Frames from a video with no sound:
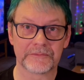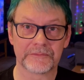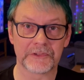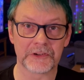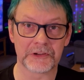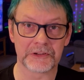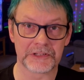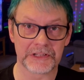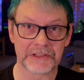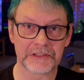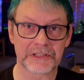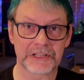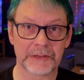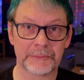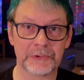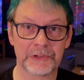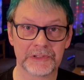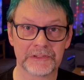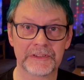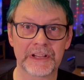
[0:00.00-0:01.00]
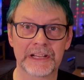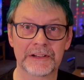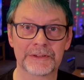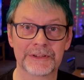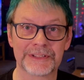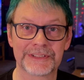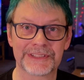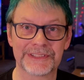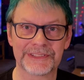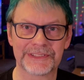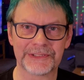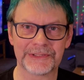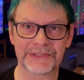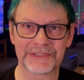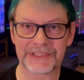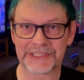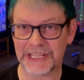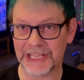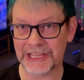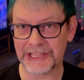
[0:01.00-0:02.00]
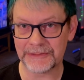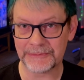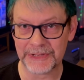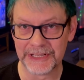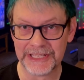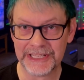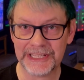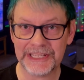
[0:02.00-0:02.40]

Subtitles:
for another couple of hours until it's time